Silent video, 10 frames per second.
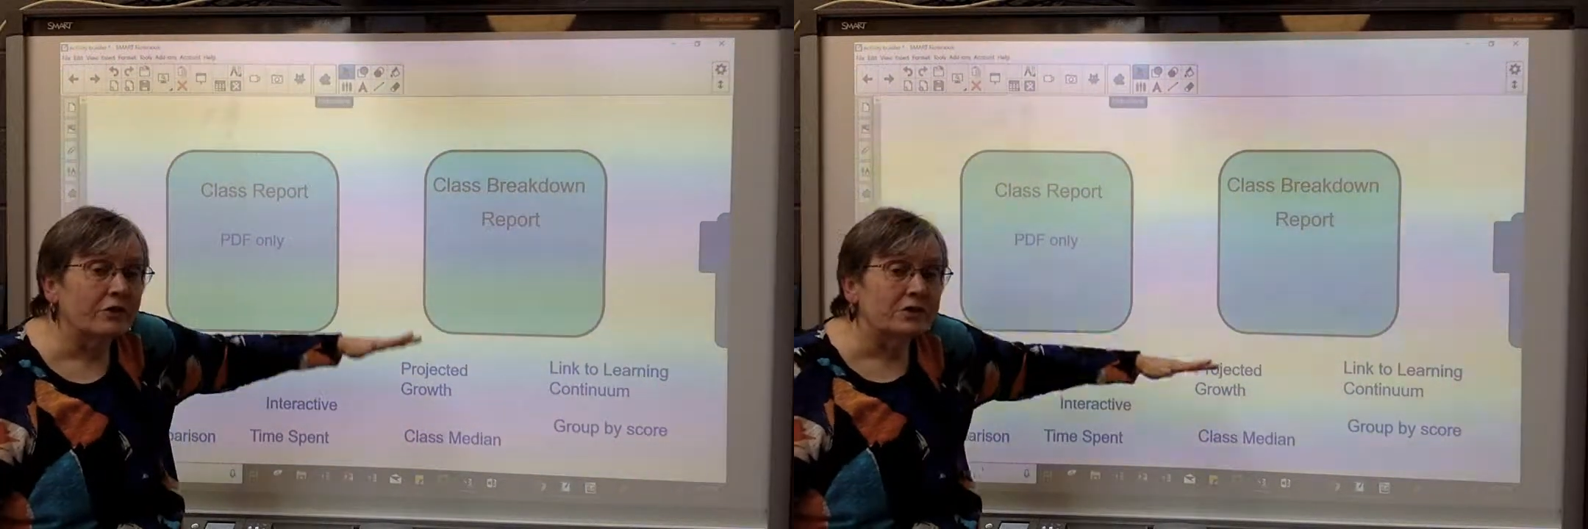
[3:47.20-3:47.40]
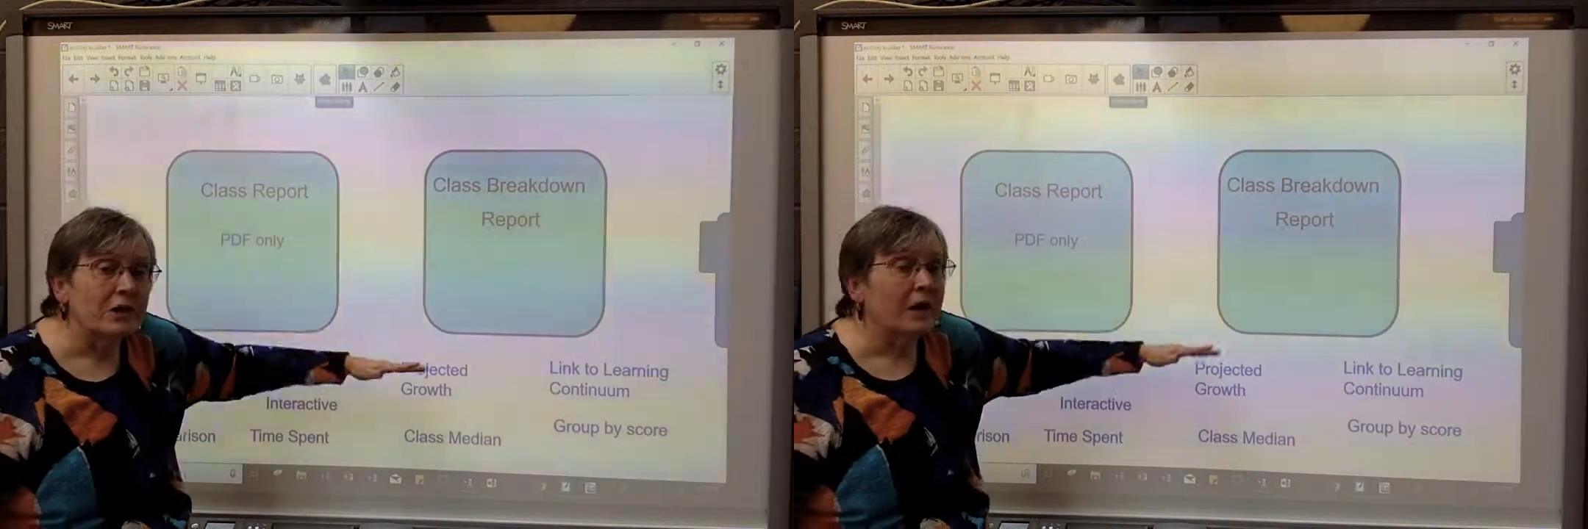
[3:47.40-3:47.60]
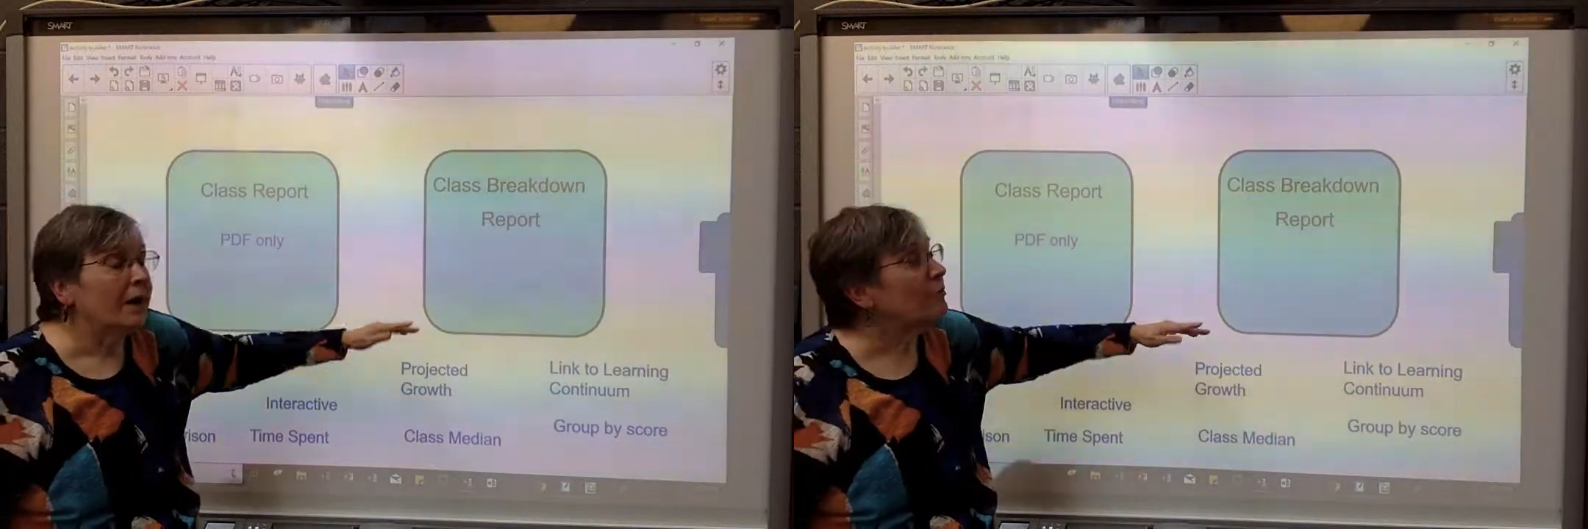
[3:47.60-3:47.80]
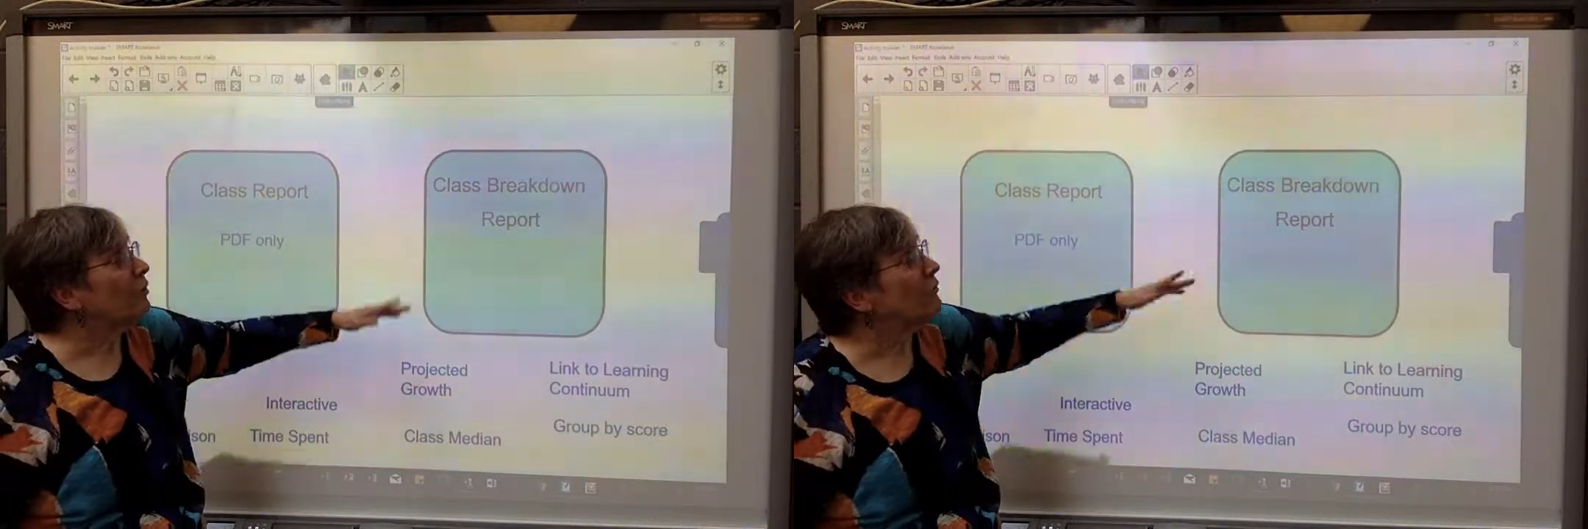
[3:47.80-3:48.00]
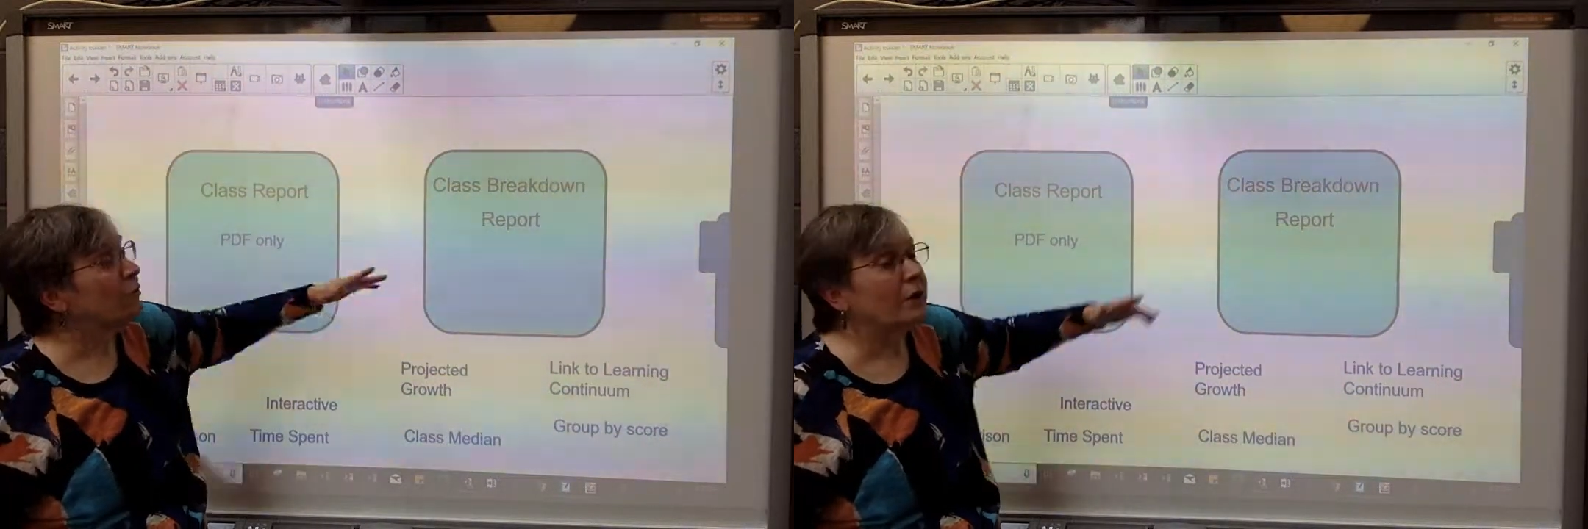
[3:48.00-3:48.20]
the time, or
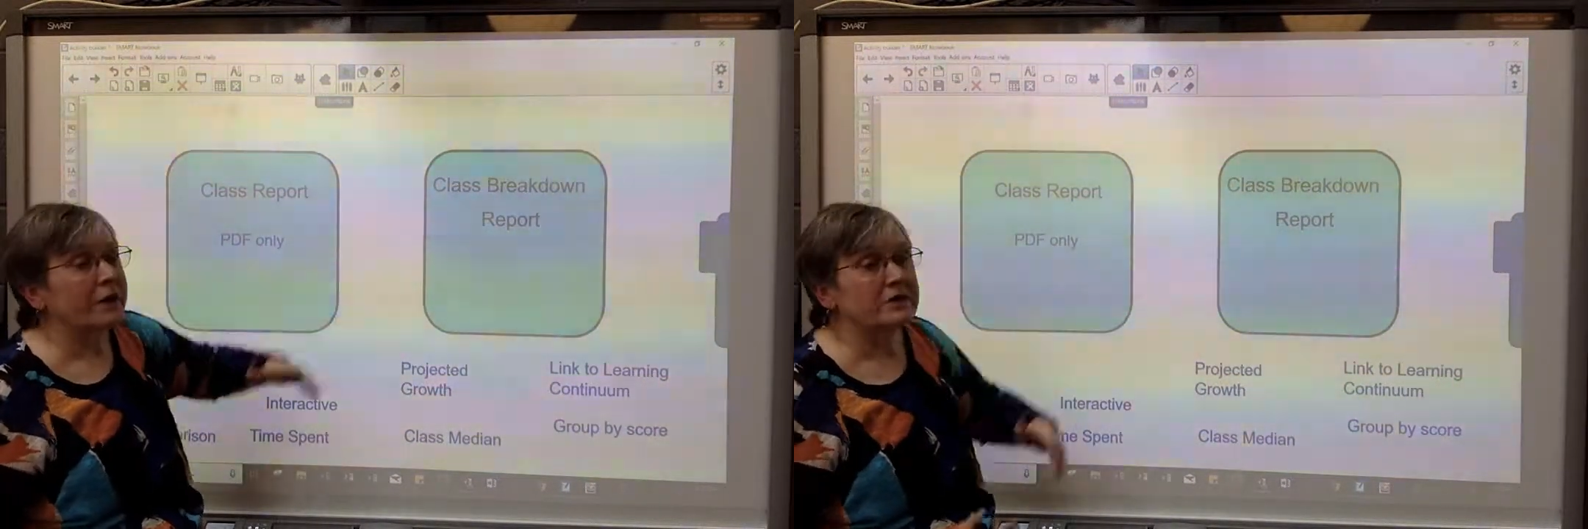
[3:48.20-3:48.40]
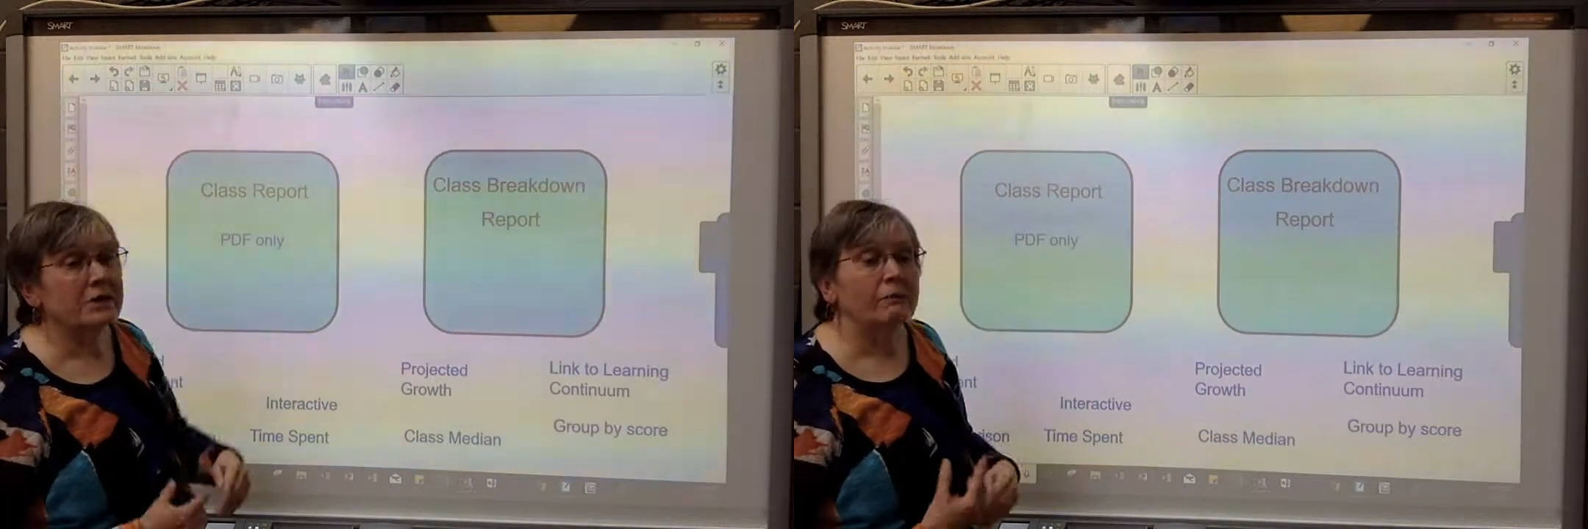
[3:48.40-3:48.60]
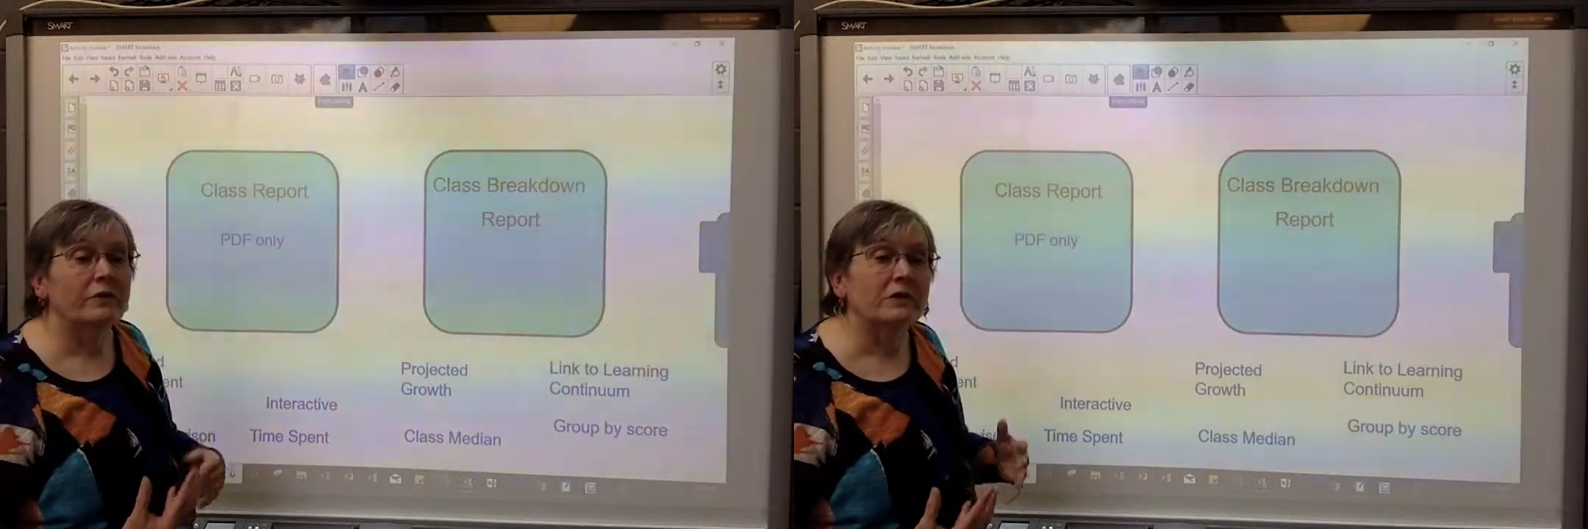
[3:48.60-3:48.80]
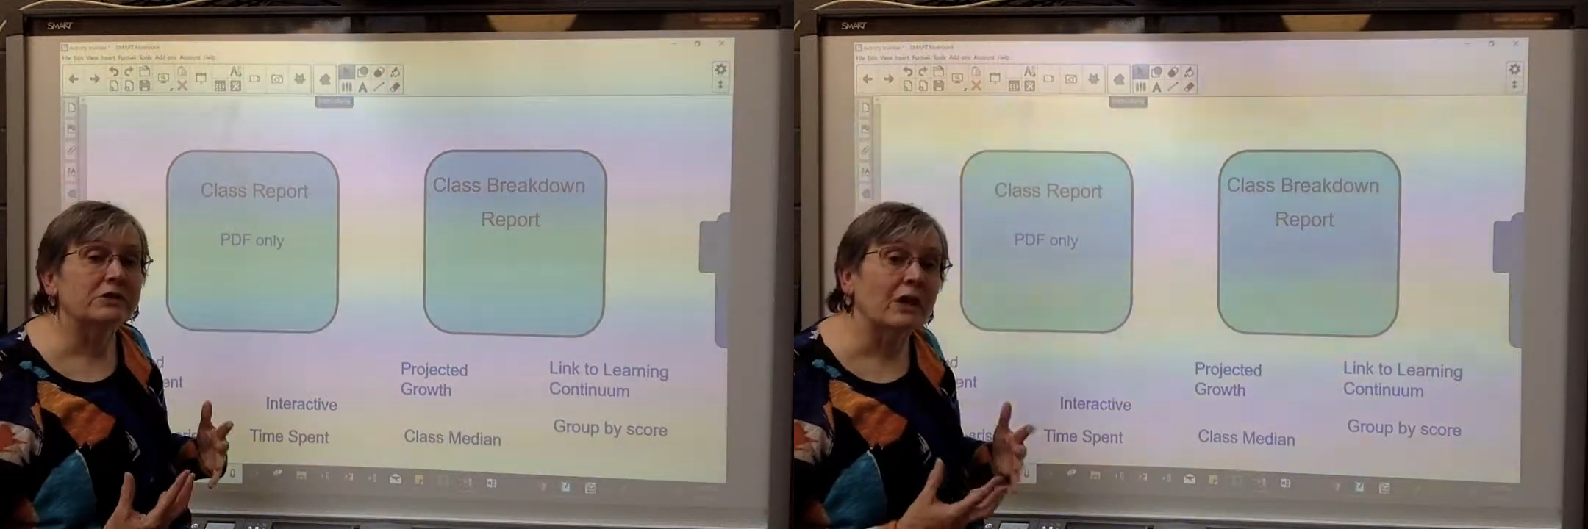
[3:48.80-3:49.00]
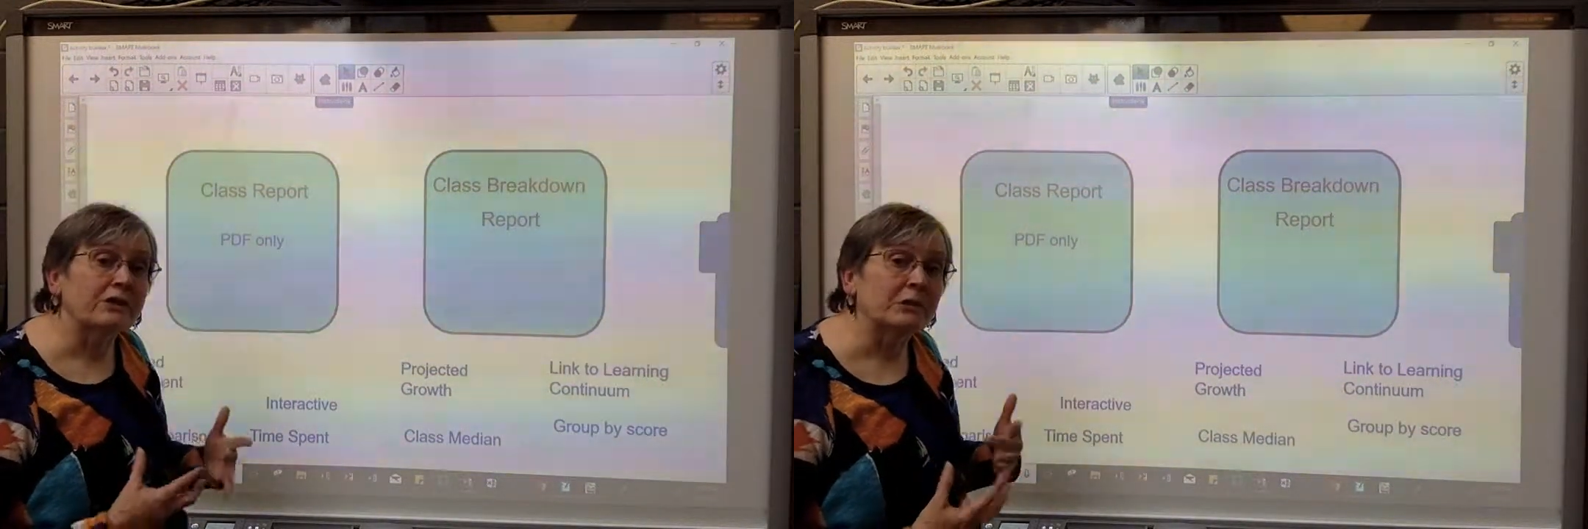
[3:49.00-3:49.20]
if you'd like something that's
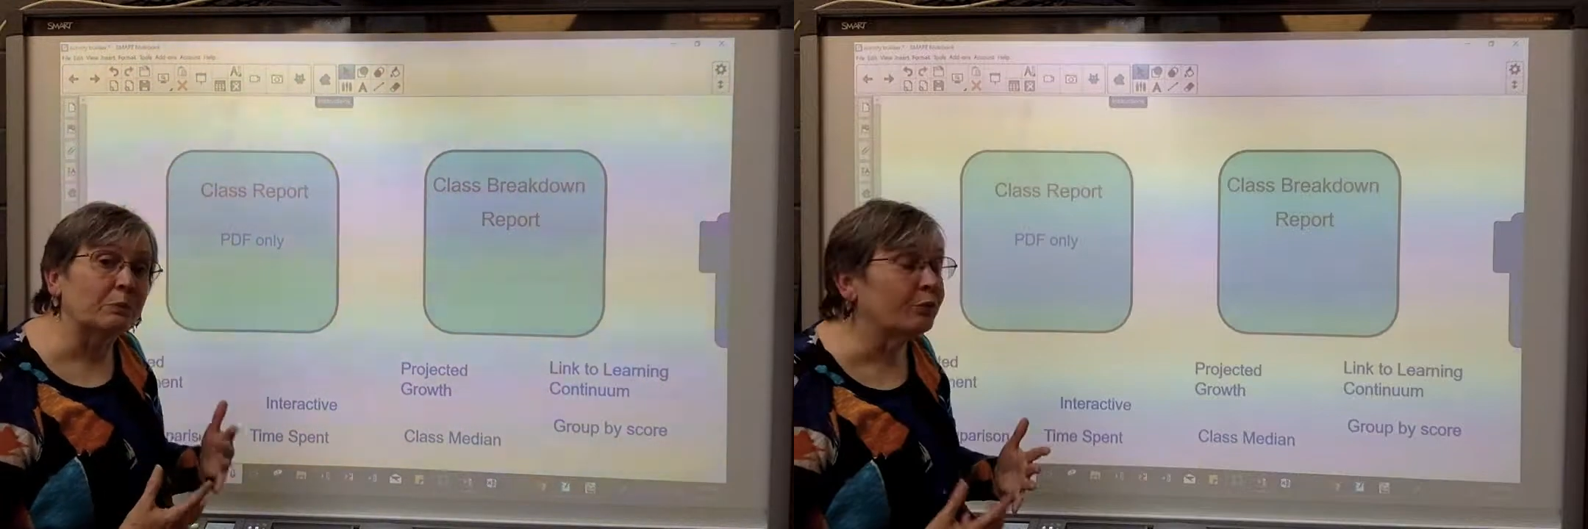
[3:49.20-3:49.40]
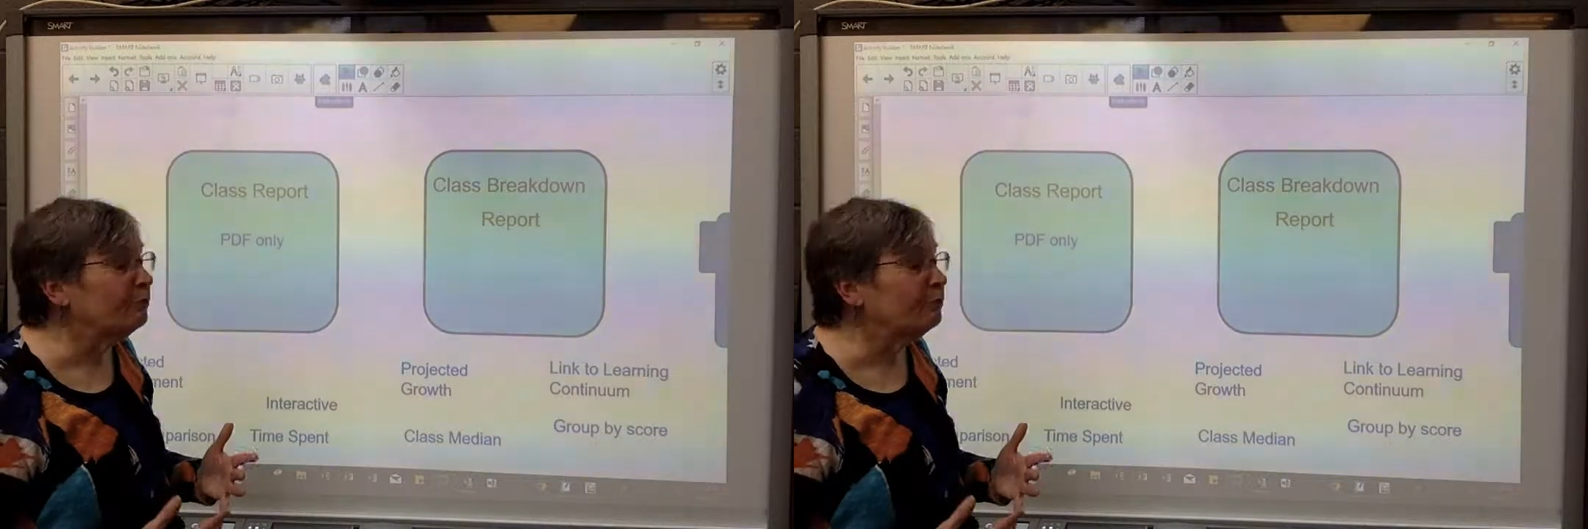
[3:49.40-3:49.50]
got some